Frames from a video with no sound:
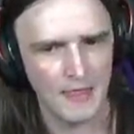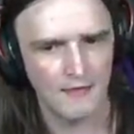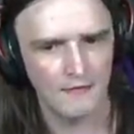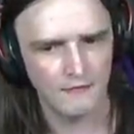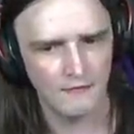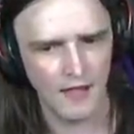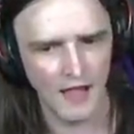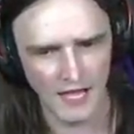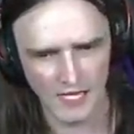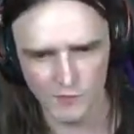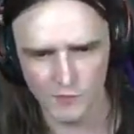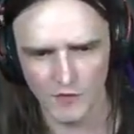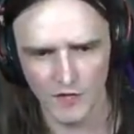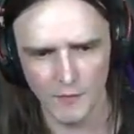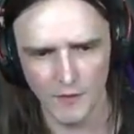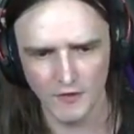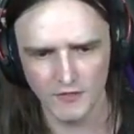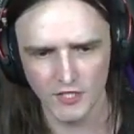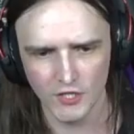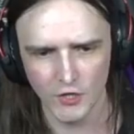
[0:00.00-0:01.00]
as we're
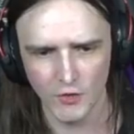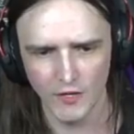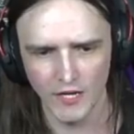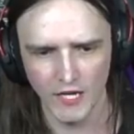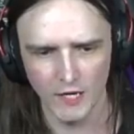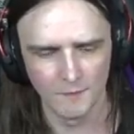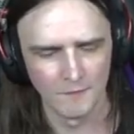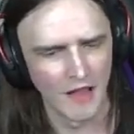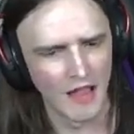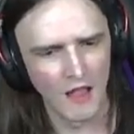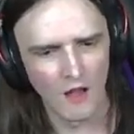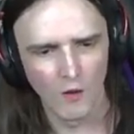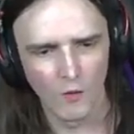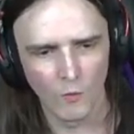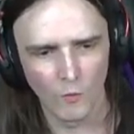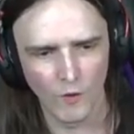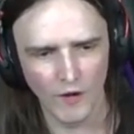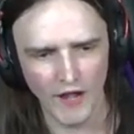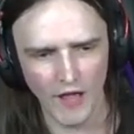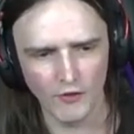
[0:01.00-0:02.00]
about to do here.
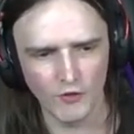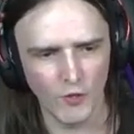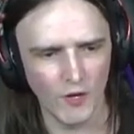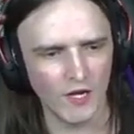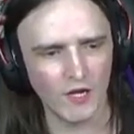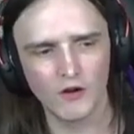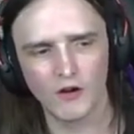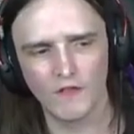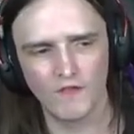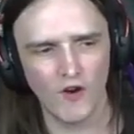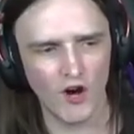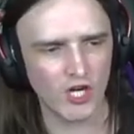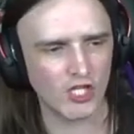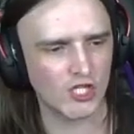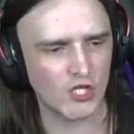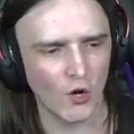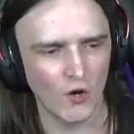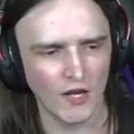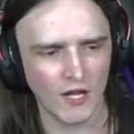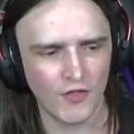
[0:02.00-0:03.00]
We're now doing a reverse
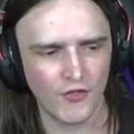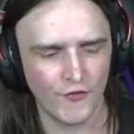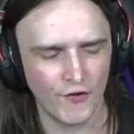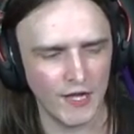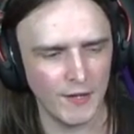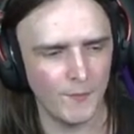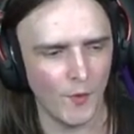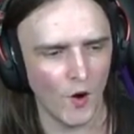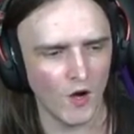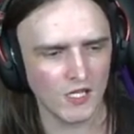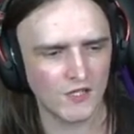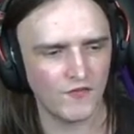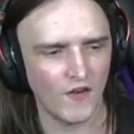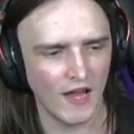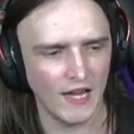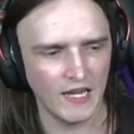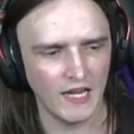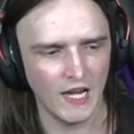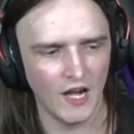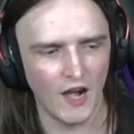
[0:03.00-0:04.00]
Sonic 3 boss fight
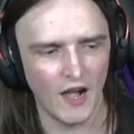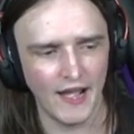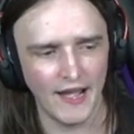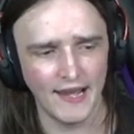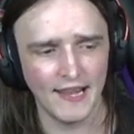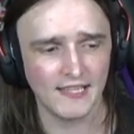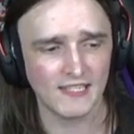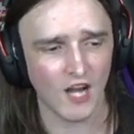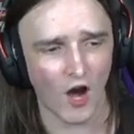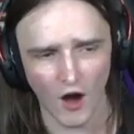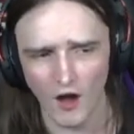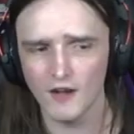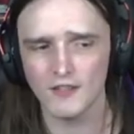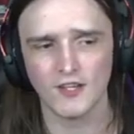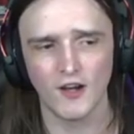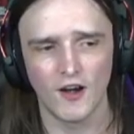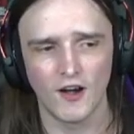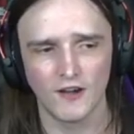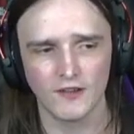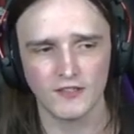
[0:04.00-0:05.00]
here. It is our
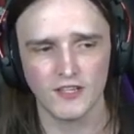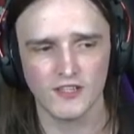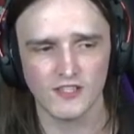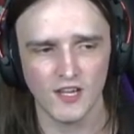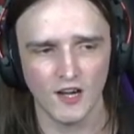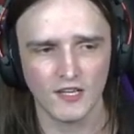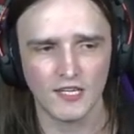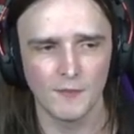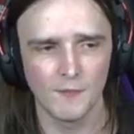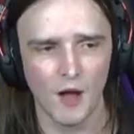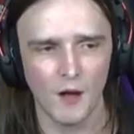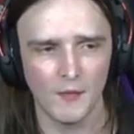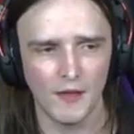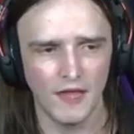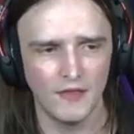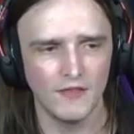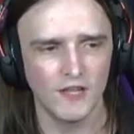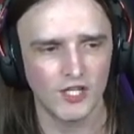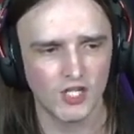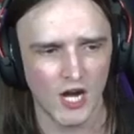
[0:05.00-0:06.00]
turn to suck him up
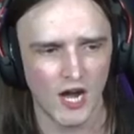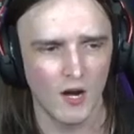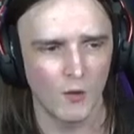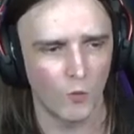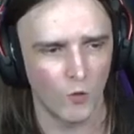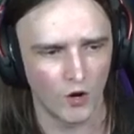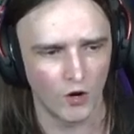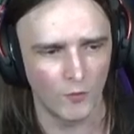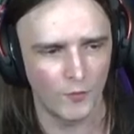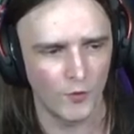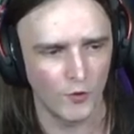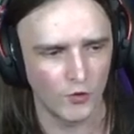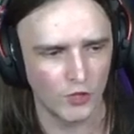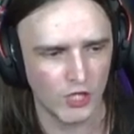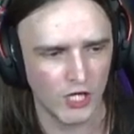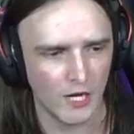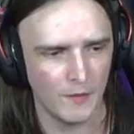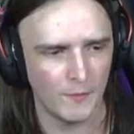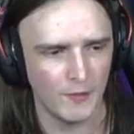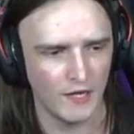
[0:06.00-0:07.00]
in the giant whirlpool
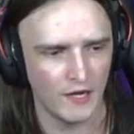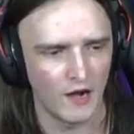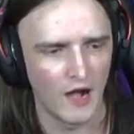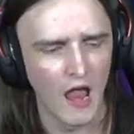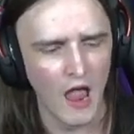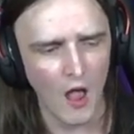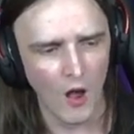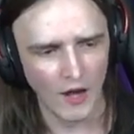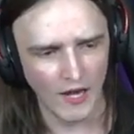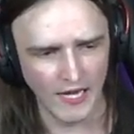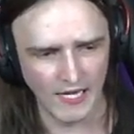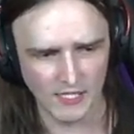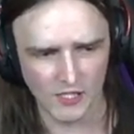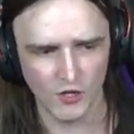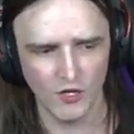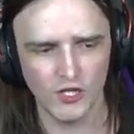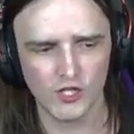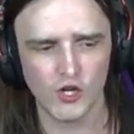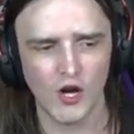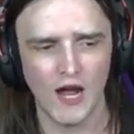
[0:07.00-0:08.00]
ship here. He's
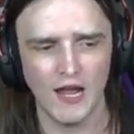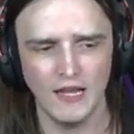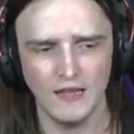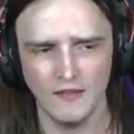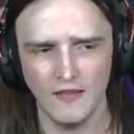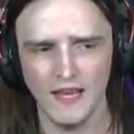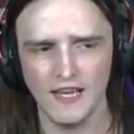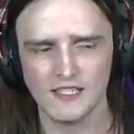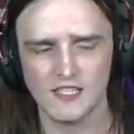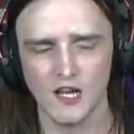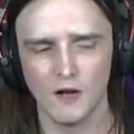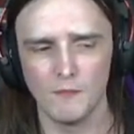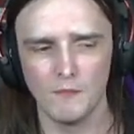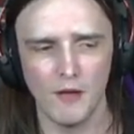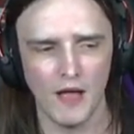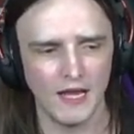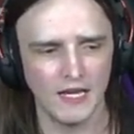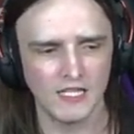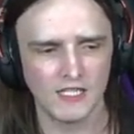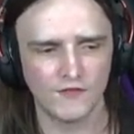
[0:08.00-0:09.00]
going to try and lay some
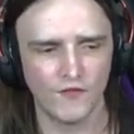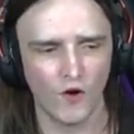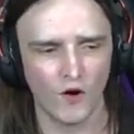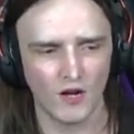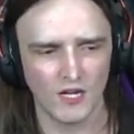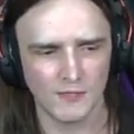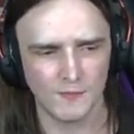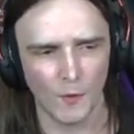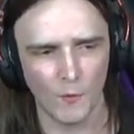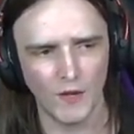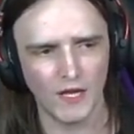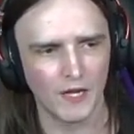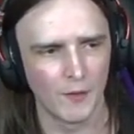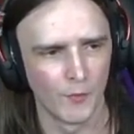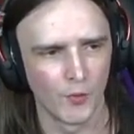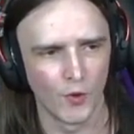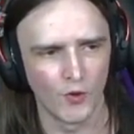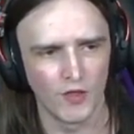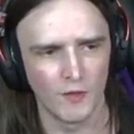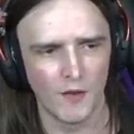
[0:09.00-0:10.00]
mines for us, but we can
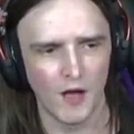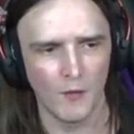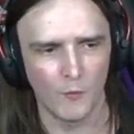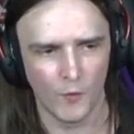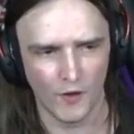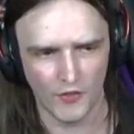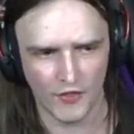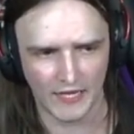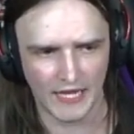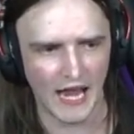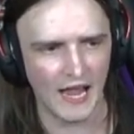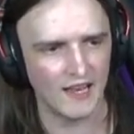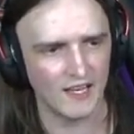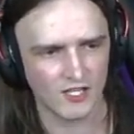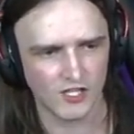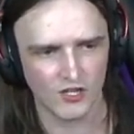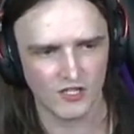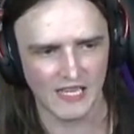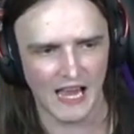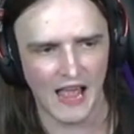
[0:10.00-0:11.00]
blow them up with the
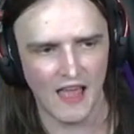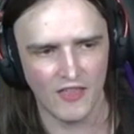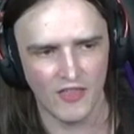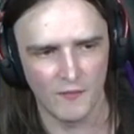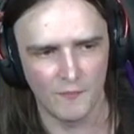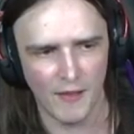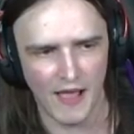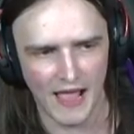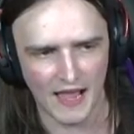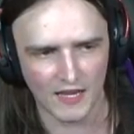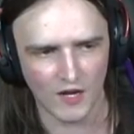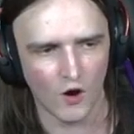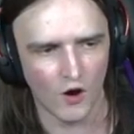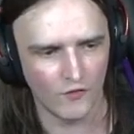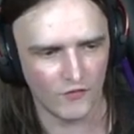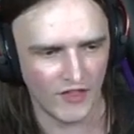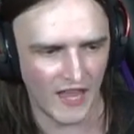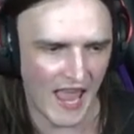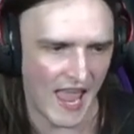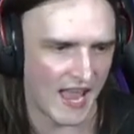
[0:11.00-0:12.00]
canisters at the back of
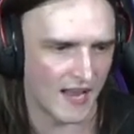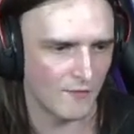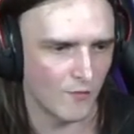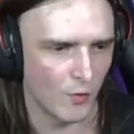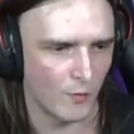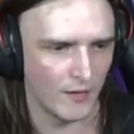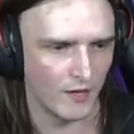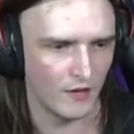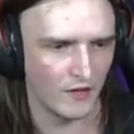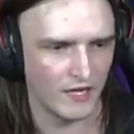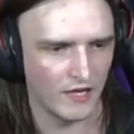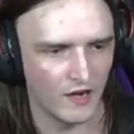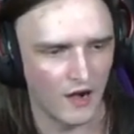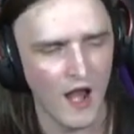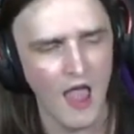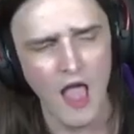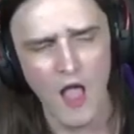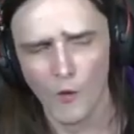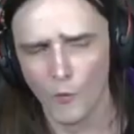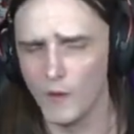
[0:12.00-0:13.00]
the Eggmobile here.
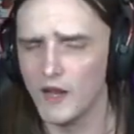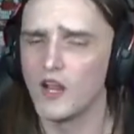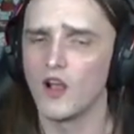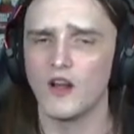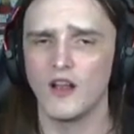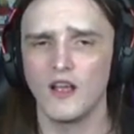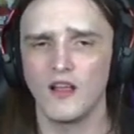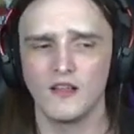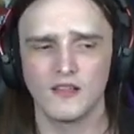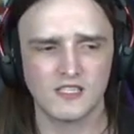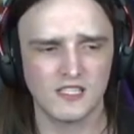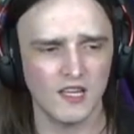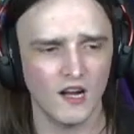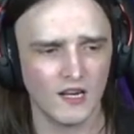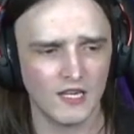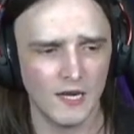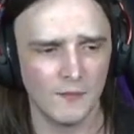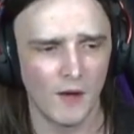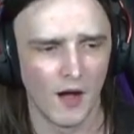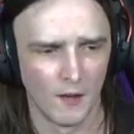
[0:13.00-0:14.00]
We got to suck
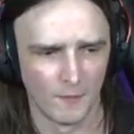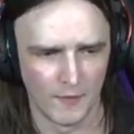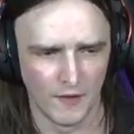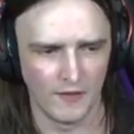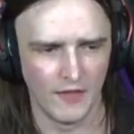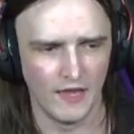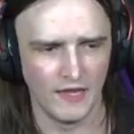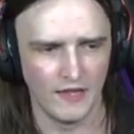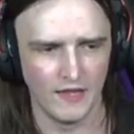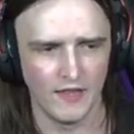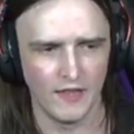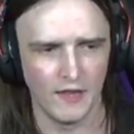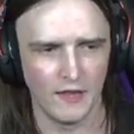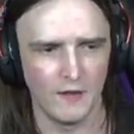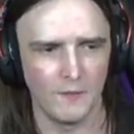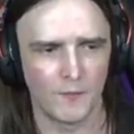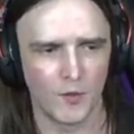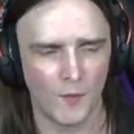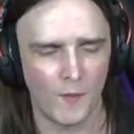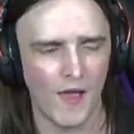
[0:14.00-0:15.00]
him up into the
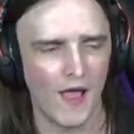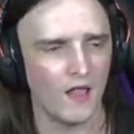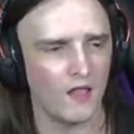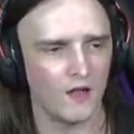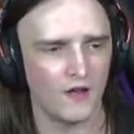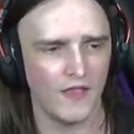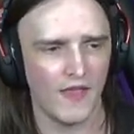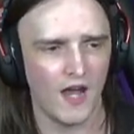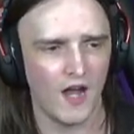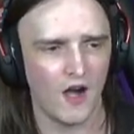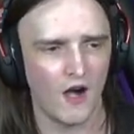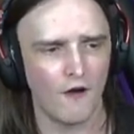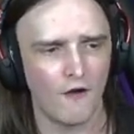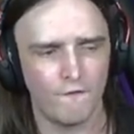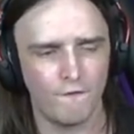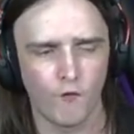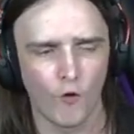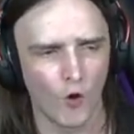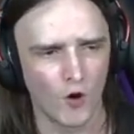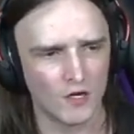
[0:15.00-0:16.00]
propeller there 4